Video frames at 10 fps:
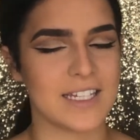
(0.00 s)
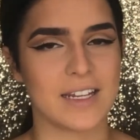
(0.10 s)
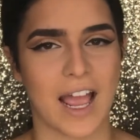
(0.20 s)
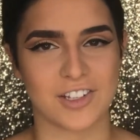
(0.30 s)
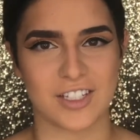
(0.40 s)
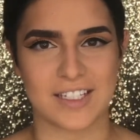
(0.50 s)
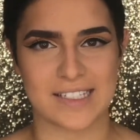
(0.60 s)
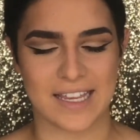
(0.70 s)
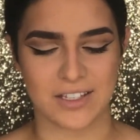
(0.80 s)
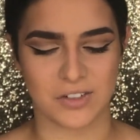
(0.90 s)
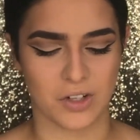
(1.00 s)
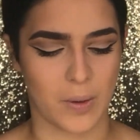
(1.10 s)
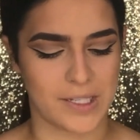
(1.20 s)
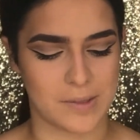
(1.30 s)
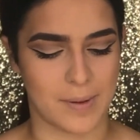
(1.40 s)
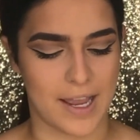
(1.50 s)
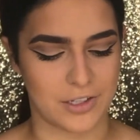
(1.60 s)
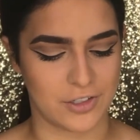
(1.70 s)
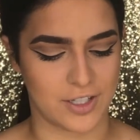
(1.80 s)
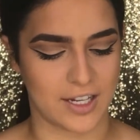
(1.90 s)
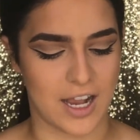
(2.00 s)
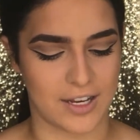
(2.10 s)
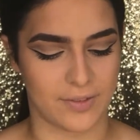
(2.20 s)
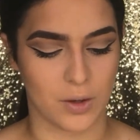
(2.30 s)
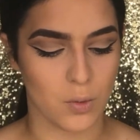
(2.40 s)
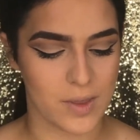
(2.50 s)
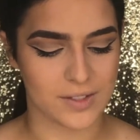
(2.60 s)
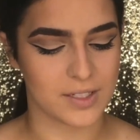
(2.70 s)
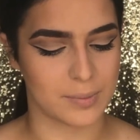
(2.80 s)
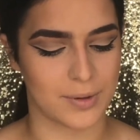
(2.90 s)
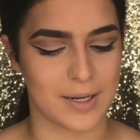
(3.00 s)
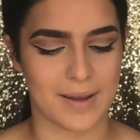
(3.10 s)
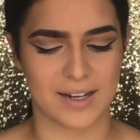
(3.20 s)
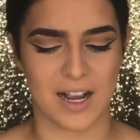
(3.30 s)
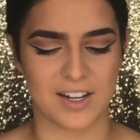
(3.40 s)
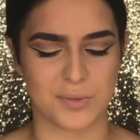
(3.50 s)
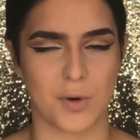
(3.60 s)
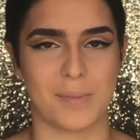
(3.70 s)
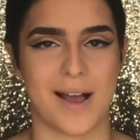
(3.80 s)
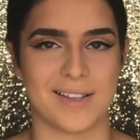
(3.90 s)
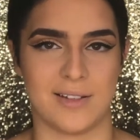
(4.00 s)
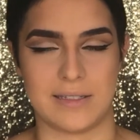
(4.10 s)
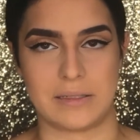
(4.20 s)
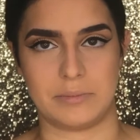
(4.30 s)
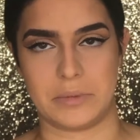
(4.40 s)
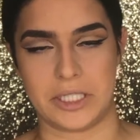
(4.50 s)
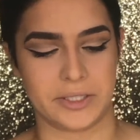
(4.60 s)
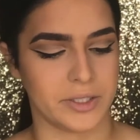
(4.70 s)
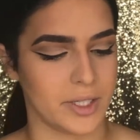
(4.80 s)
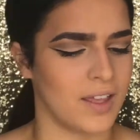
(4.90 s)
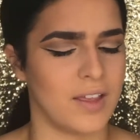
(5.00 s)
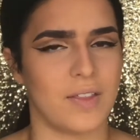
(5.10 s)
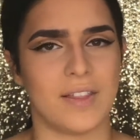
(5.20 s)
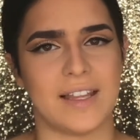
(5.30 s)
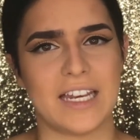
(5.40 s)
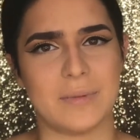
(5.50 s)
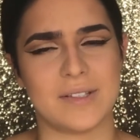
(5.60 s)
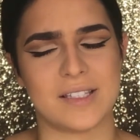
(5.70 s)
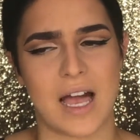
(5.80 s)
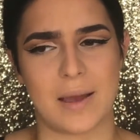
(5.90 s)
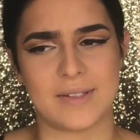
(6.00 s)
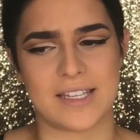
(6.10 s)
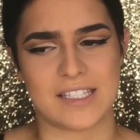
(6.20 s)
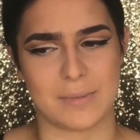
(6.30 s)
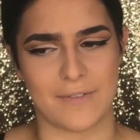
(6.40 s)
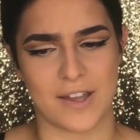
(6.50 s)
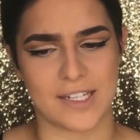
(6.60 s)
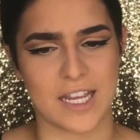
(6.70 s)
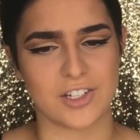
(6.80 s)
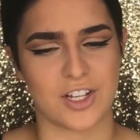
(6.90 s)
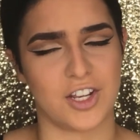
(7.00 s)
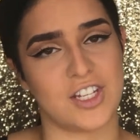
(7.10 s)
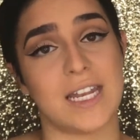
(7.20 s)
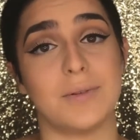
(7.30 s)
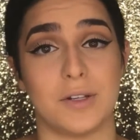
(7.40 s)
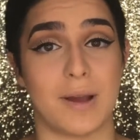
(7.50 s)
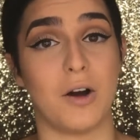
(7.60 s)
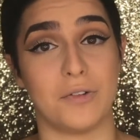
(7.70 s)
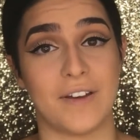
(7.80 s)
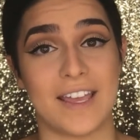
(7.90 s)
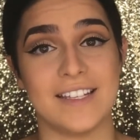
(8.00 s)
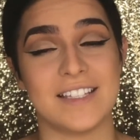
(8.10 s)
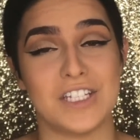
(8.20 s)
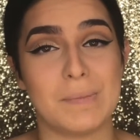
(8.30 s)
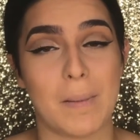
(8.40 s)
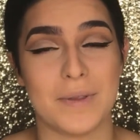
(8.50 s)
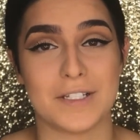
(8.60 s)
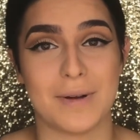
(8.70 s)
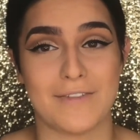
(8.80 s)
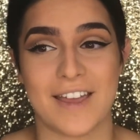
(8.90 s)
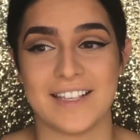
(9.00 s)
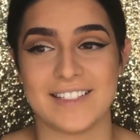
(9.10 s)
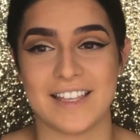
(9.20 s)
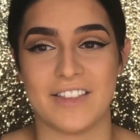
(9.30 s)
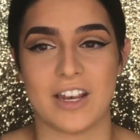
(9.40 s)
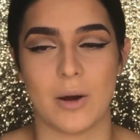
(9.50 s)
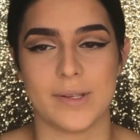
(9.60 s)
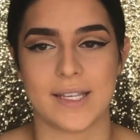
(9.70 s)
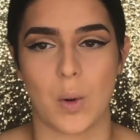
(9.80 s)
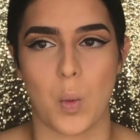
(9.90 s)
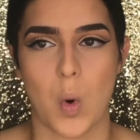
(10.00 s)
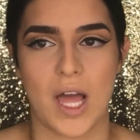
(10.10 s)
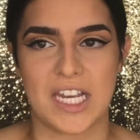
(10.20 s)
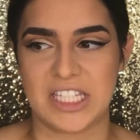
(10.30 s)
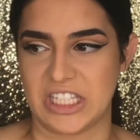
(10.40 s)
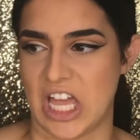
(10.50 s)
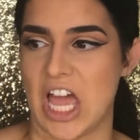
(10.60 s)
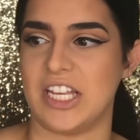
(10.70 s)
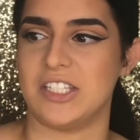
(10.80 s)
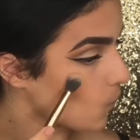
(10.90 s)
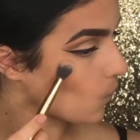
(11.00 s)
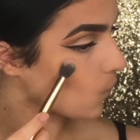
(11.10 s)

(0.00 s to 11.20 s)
didn't actually intend on going to buy it. Usually kind of like, oh, that's really pretty, but I kind of just walked past. I was like, meh. The lady was testing my foundation, and she ended up doing my whole face, and she popped this on my face, and then I was like, what is that?